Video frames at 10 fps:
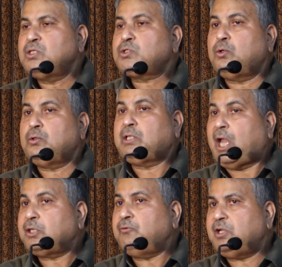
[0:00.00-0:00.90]
So,
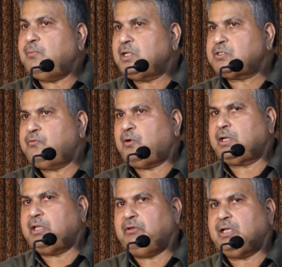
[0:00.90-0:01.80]
thank you very much
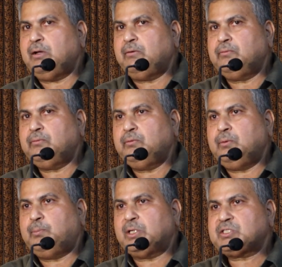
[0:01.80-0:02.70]
for giving a
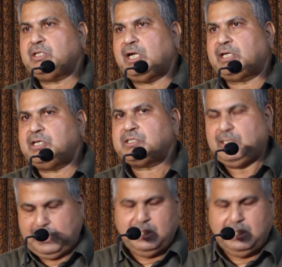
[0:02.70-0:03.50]
personal attention.